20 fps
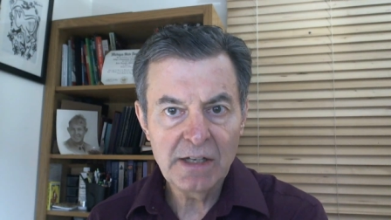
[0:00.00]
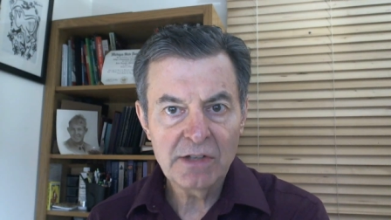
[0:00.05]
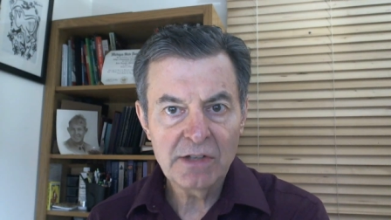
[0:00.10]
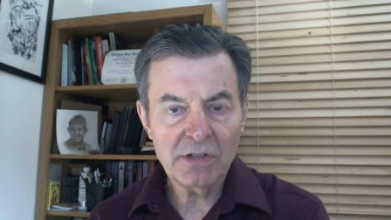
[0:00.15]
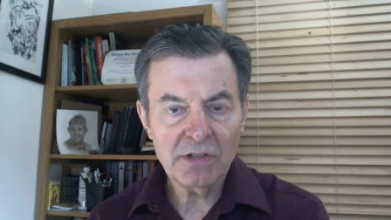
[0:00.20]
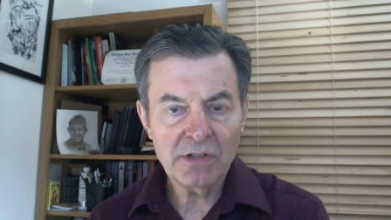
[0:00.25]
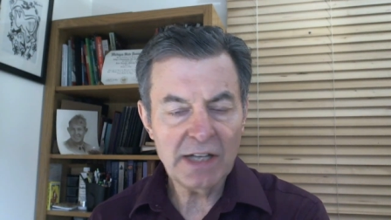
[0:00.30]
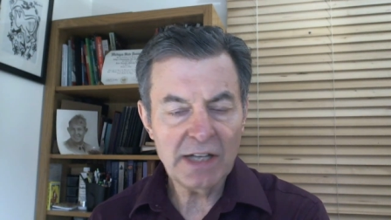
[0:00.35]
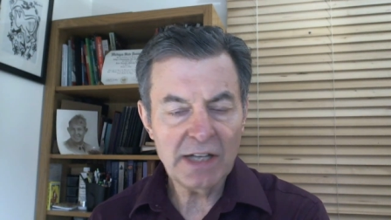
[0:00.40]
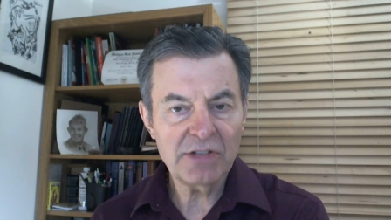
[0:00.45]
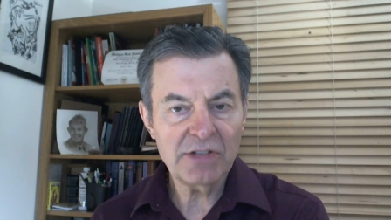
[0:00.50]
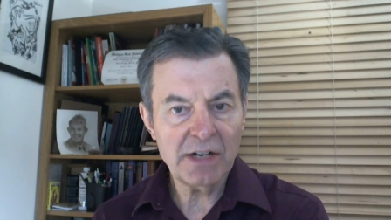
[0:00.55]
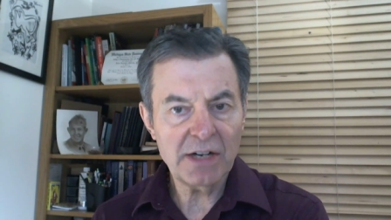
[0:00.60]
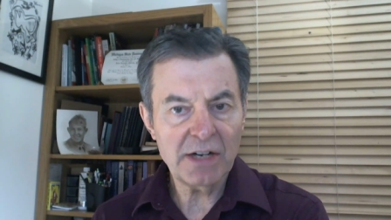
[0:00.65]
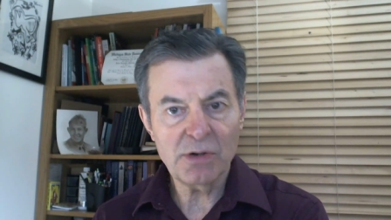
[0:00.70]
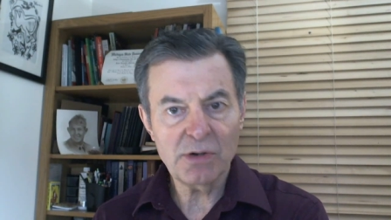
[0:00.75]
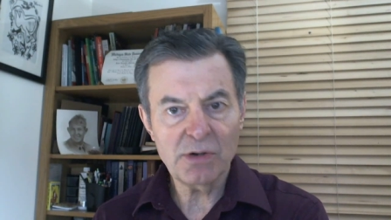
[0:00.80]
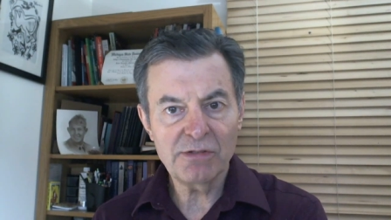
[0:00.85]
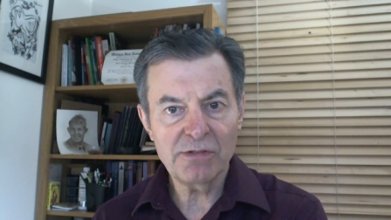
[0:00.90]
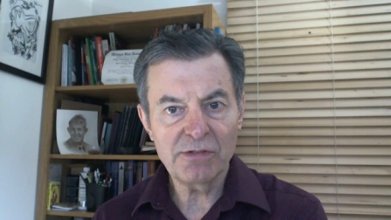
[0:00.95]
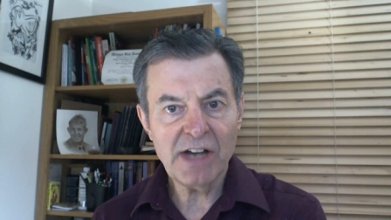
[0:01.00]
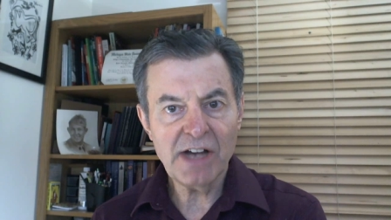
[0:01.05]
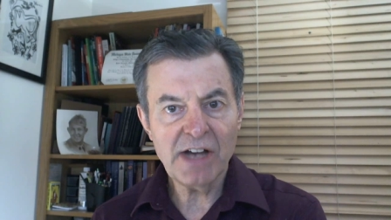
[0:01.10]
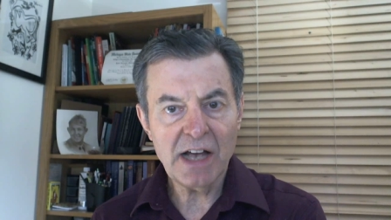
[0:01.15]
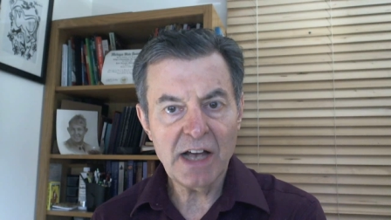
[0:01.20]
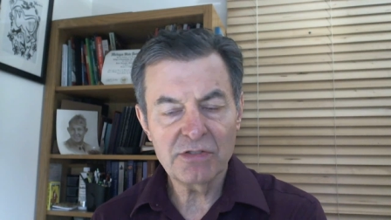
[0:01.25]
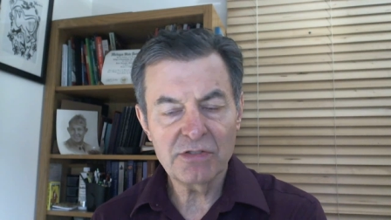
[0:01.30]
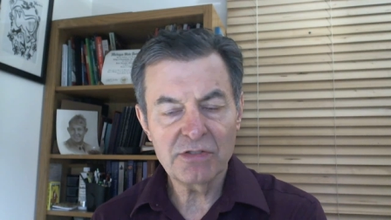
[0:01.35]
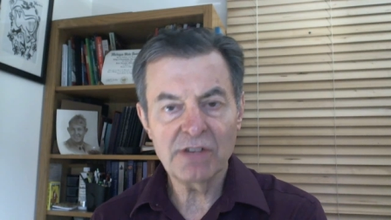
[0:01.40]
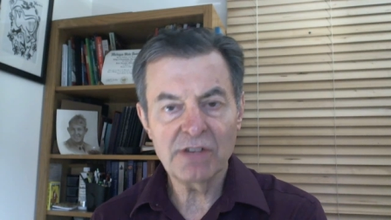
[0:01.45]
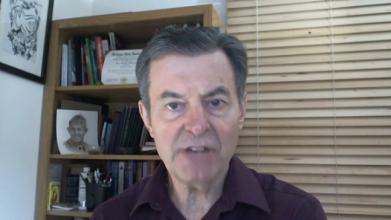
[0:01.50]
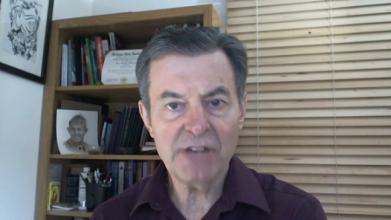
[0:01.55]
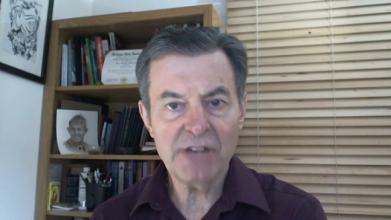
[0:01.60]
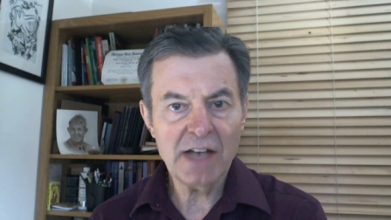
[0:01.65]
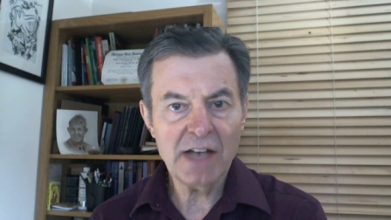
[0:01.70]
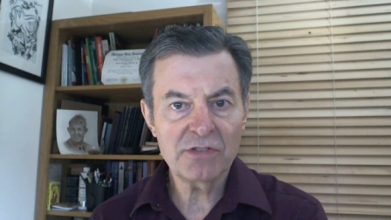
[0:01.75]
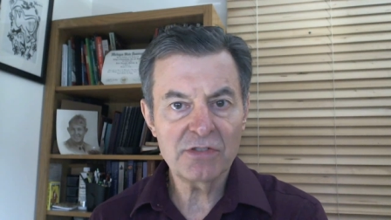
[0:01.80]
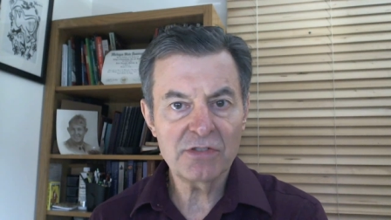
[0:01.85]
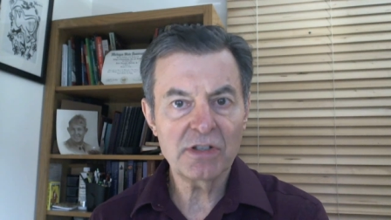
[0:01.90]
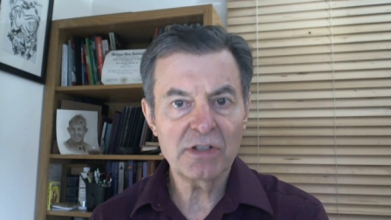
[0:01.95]
So that's not a real fast. A
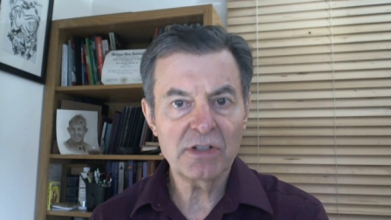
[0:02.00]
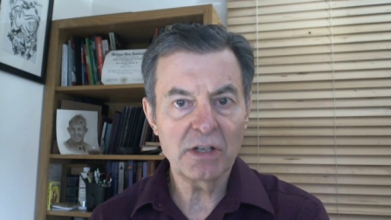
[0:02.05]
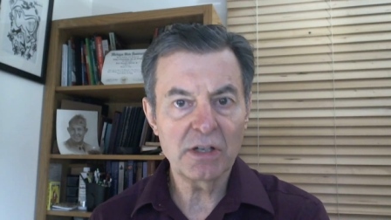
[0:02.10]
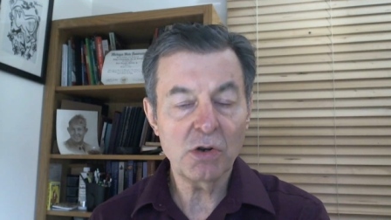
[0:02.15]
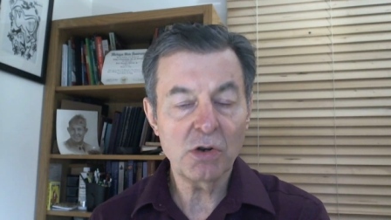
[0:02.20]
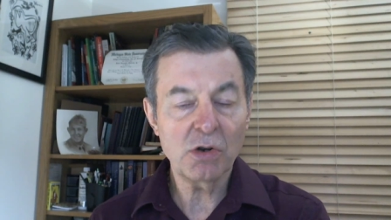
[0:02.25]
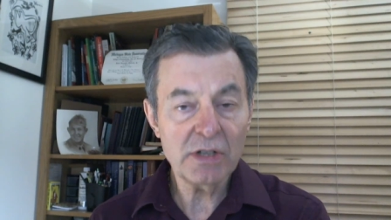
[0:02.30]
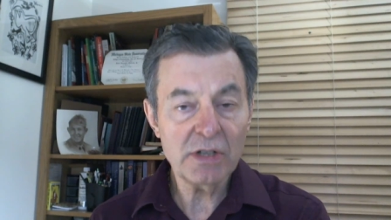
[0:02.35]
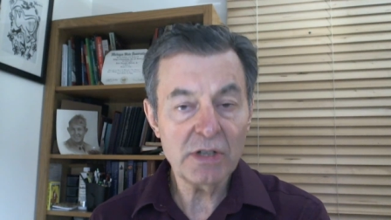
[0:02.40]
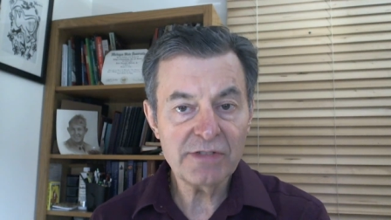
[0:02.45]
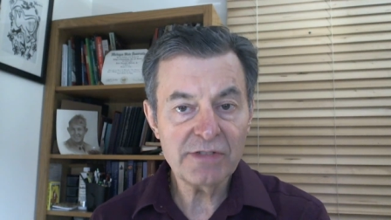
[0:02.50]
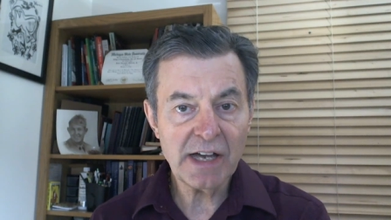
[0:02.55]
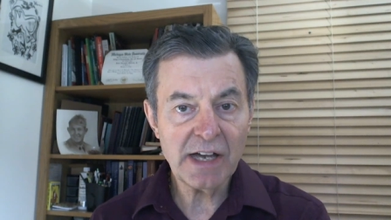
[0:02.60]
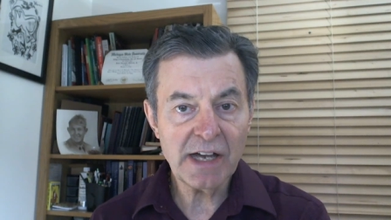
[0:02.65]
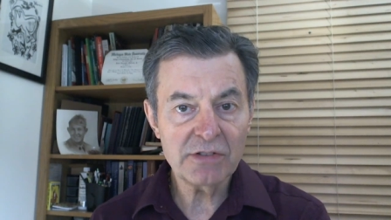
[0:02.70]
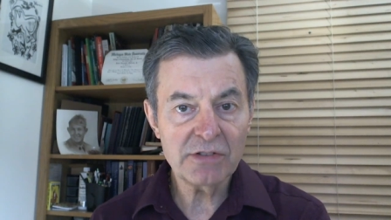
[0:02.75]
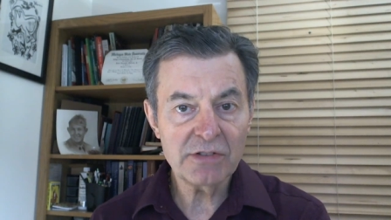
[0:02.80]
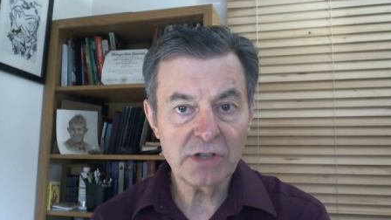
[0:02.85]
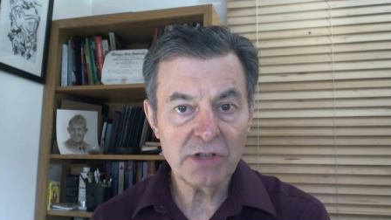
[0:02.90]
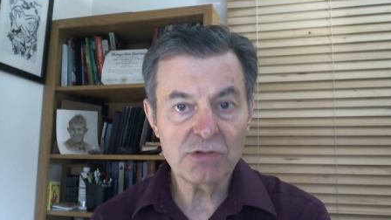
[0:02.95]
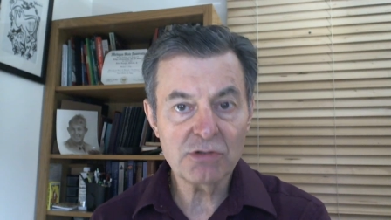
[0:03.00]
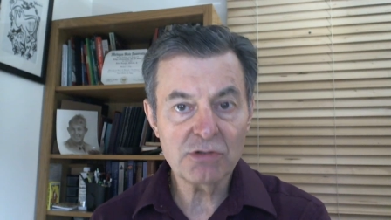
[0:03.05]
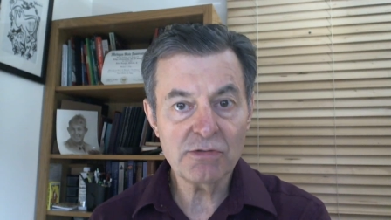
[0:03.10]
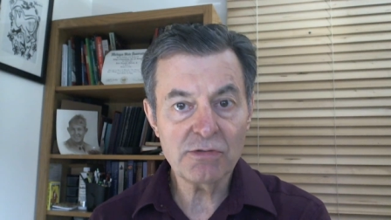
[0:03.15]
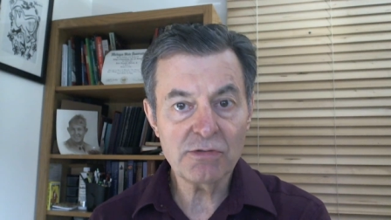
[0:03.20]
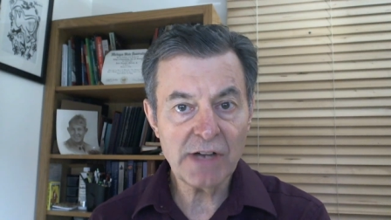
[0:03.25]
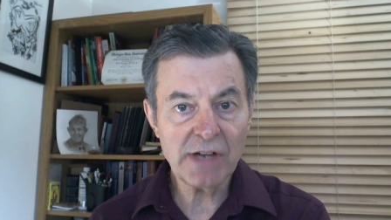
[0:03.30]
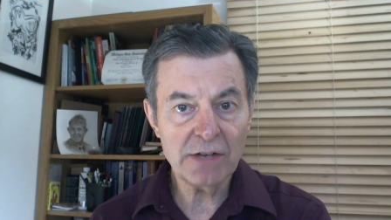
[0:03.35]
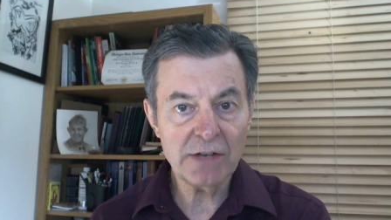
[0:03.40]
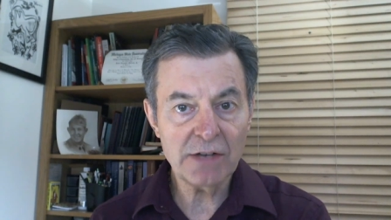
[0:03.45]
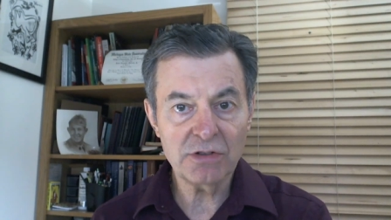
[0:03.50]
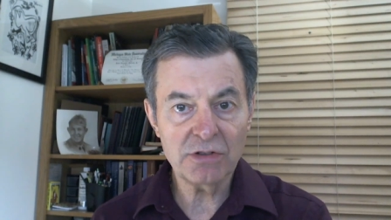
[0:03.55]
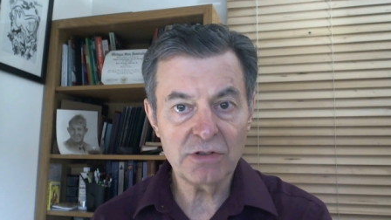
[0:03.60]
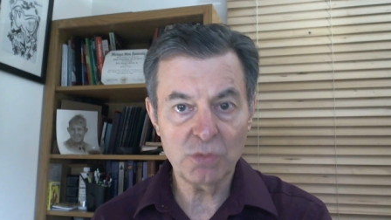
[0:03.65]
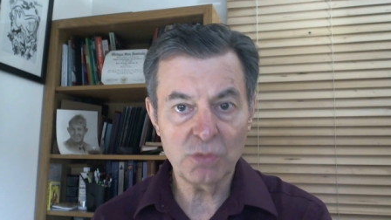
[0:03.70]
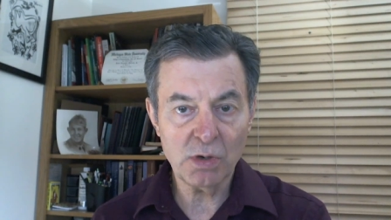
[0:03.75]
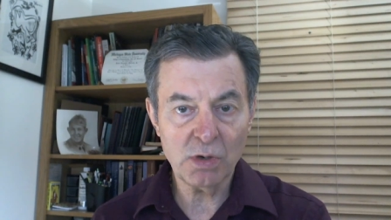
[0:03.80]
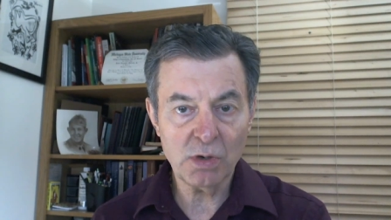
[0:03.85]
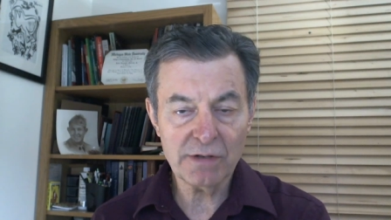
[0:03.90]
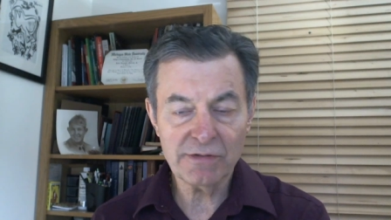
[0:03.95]
fast, only fast, a true fast is
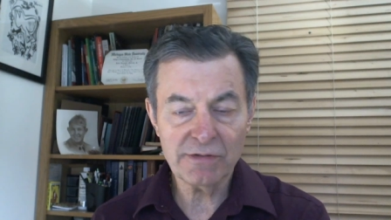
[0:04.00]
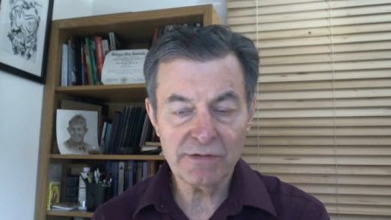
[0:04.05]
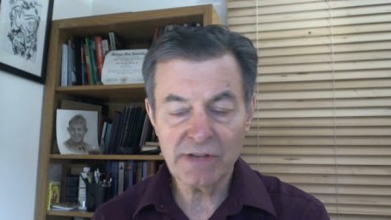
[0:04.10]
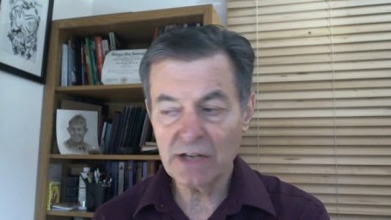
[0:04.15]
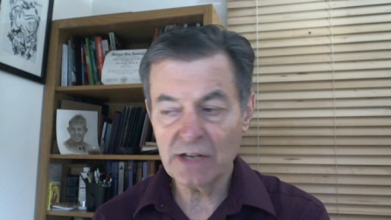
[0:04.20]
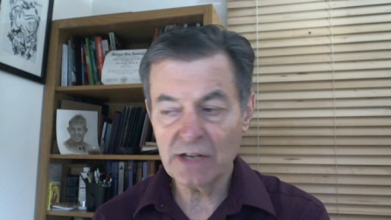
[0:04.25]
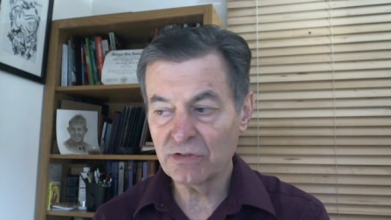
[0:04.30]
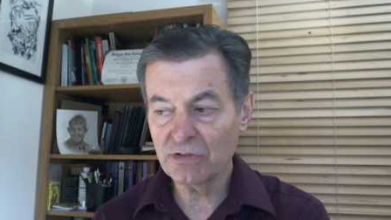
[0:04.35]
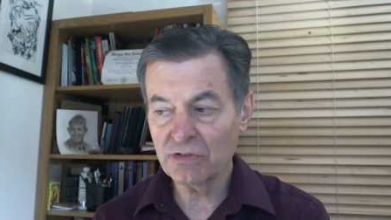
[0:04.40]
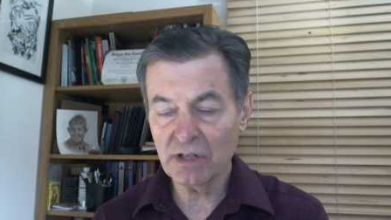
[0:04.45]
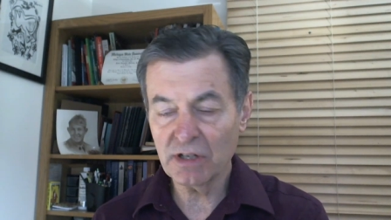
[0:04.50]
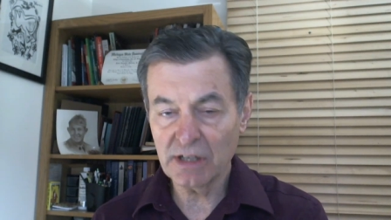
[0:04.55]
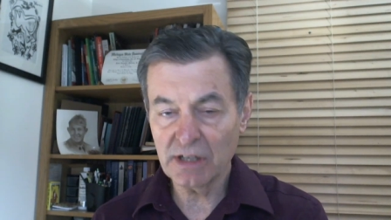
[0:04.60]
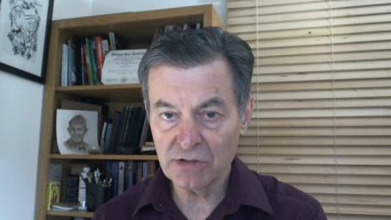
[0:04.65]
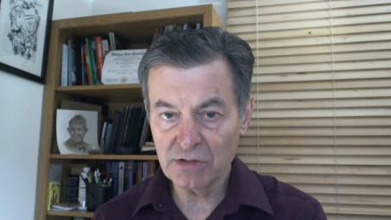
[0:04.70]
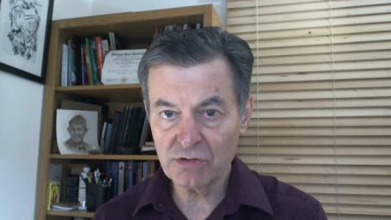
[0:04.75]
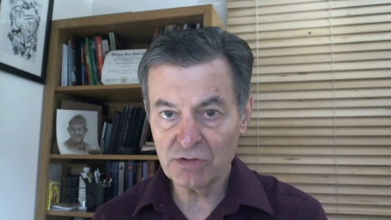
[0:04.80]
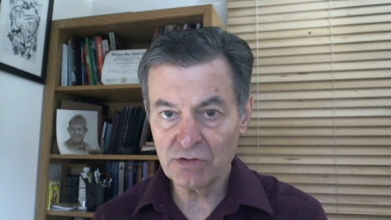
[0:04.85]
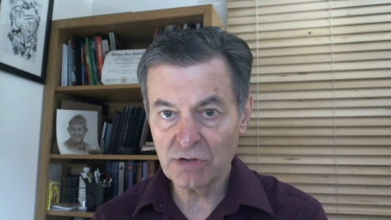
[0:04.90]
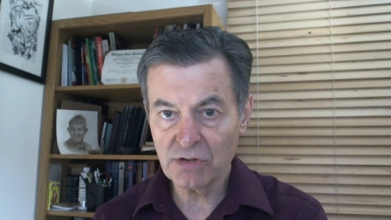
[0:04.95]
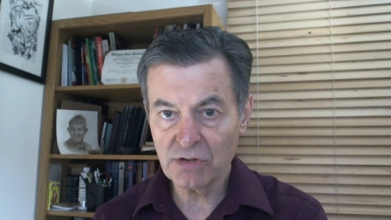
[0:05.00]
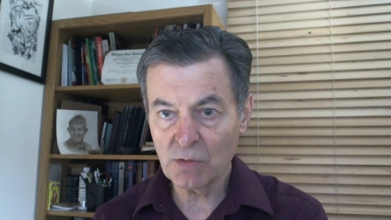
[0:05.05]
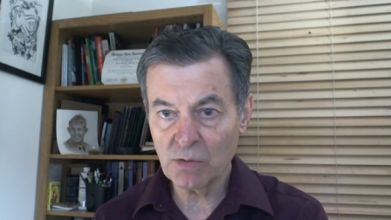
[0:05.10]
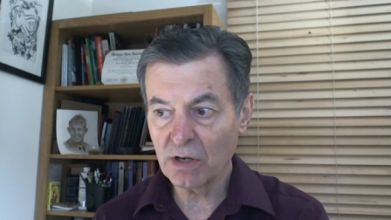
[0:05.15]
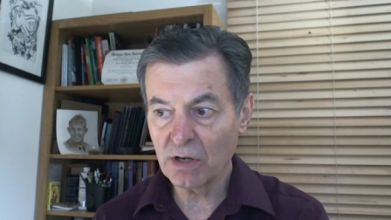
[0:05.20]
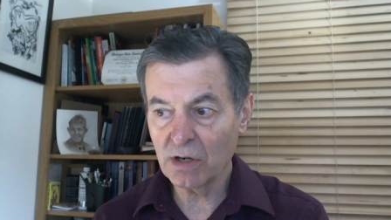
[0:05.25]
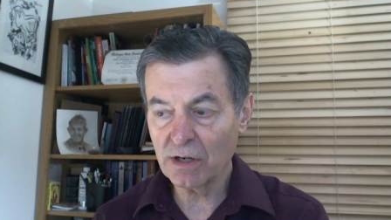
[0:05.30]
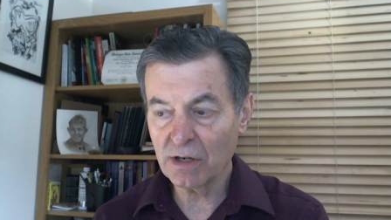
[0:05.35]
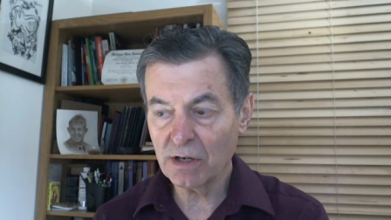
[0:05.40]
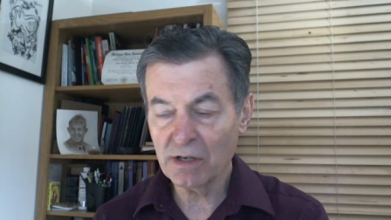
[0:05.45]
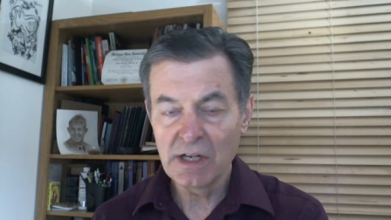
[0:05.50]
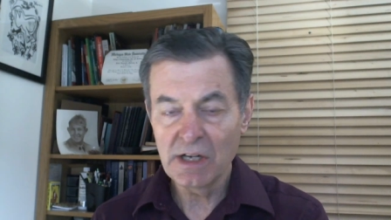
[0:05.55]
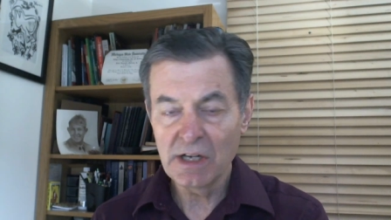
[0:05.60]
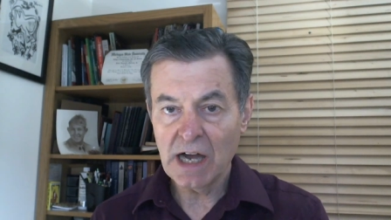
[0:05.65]
a water fast. So you got to just drink water.